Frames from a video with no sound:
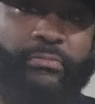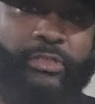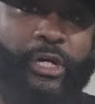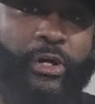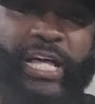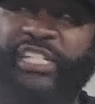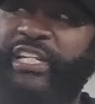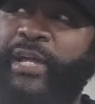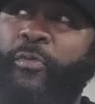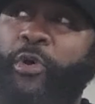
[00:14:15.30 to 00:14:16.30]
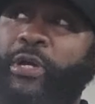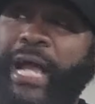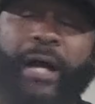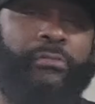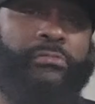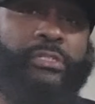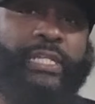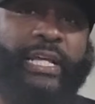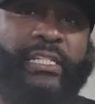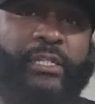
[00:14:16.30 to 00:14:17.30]
That shit ain't worked out.
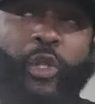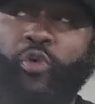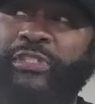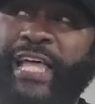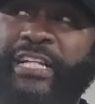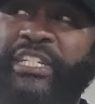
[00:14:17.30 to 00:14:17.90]
Niggas close that